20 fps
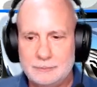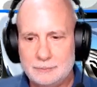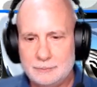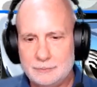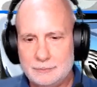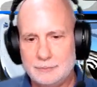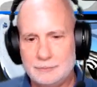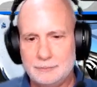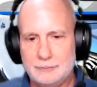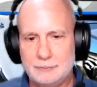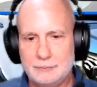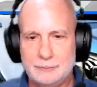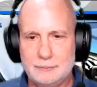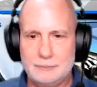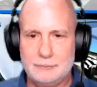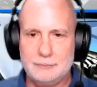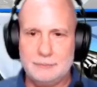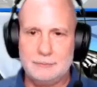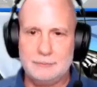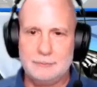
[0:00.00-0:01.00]

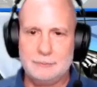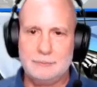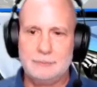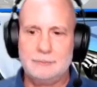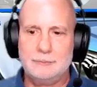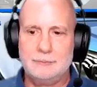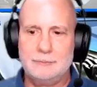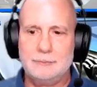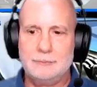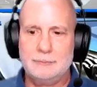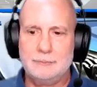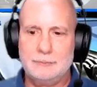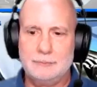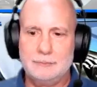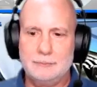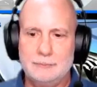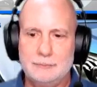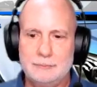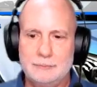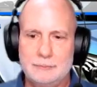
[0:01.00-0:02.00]

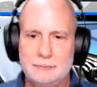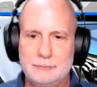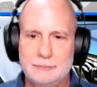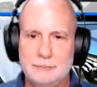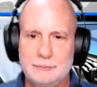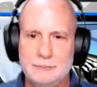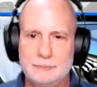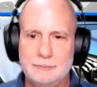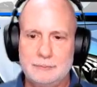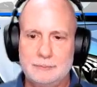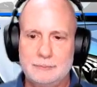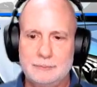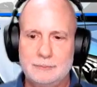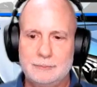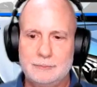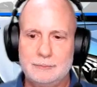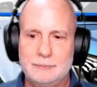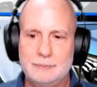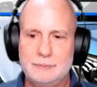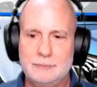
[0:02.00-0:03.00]

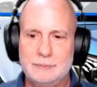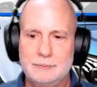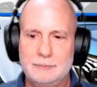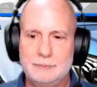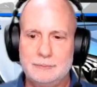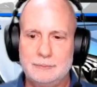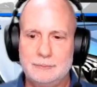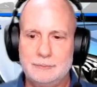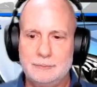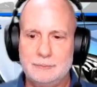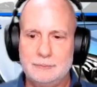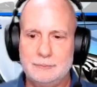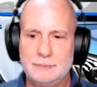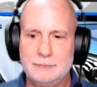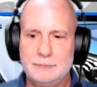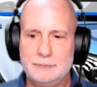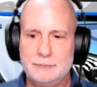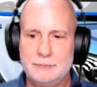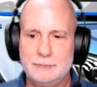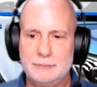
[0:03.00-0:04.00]

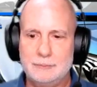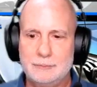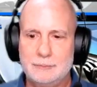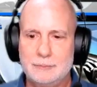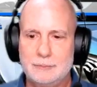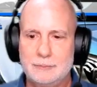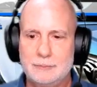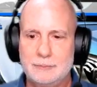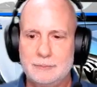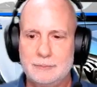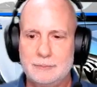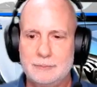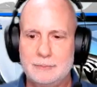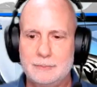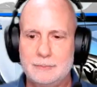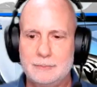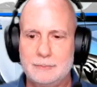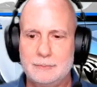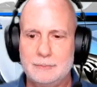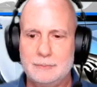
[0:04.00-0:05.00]

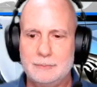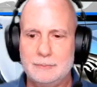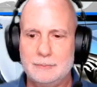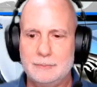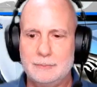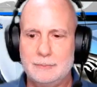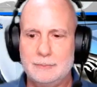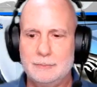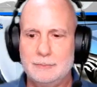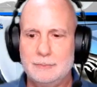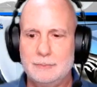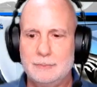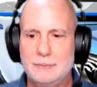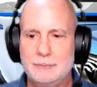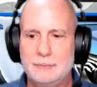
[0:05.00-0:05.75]
[no speech]